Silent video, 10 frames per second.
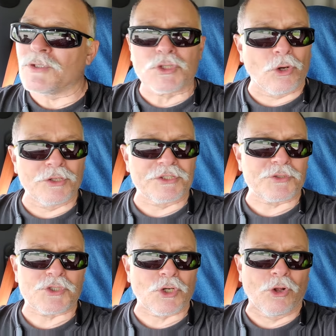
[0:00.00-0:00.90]
shoulder to
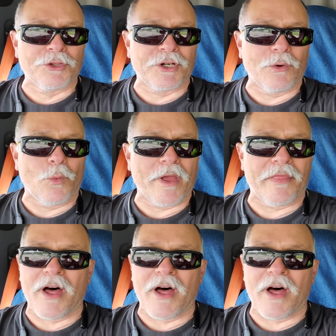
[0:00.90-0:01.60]
shoulder with